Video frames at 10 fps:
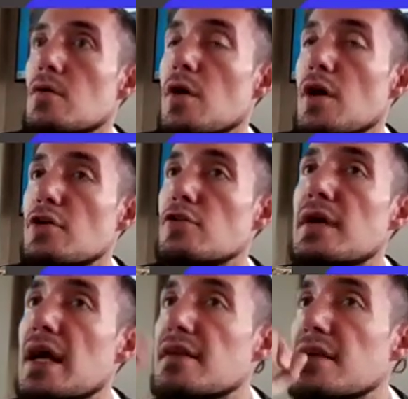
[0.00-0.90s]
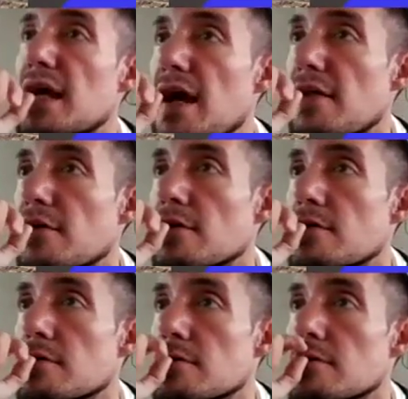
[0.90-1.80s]
where you get
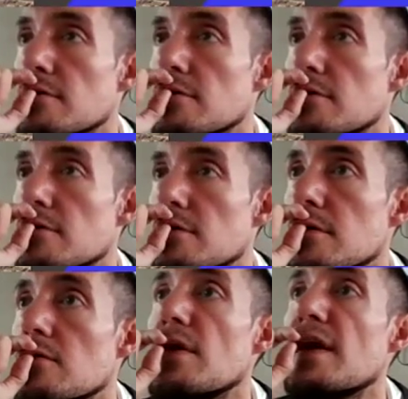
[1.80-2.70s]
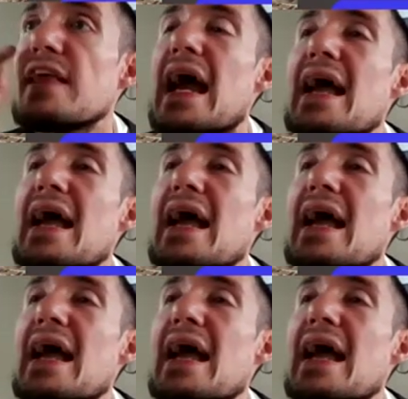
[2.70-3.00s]
together with